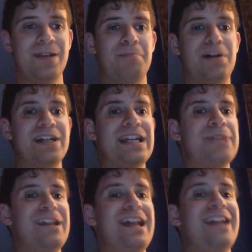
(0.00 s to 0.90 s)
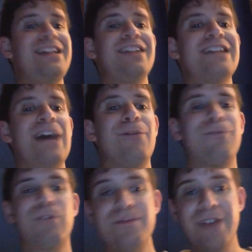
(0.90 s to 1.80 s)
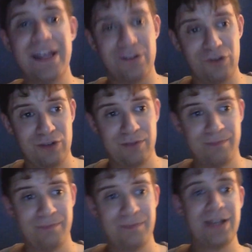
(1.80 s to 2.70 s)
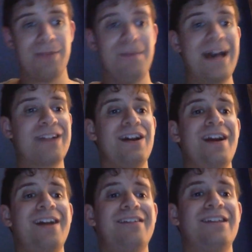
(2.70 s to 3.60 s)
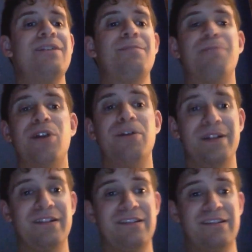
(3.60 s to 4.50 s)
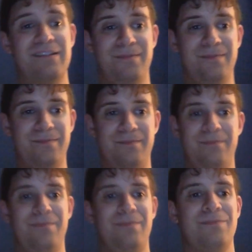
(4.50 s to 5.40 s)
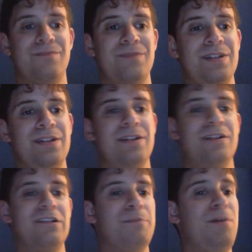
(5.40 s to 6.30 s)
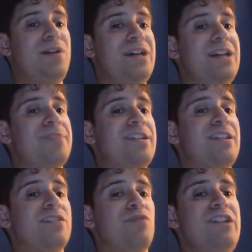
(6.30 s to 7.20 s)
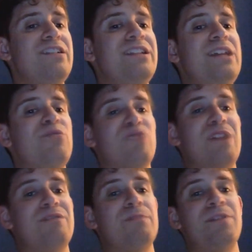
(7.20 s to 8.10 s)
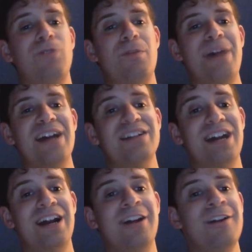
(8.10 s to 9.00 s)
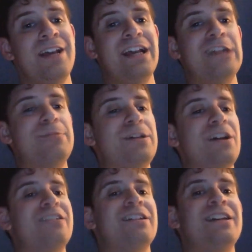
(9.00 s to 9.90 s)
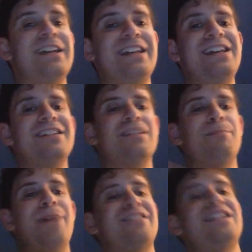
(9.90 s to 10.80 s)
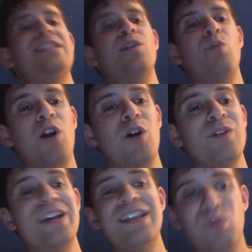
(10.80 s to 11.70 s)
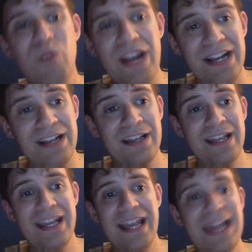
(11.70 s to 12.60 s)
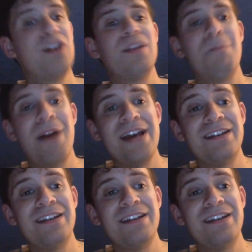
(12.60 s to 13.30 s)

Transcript: Punk ended up saying that he isn't out for revenge. McIntyre has given him purpose. So Punk ended up saying that the reason he was drafted before McIntyre is because he is the best in the world in the ring and on the mic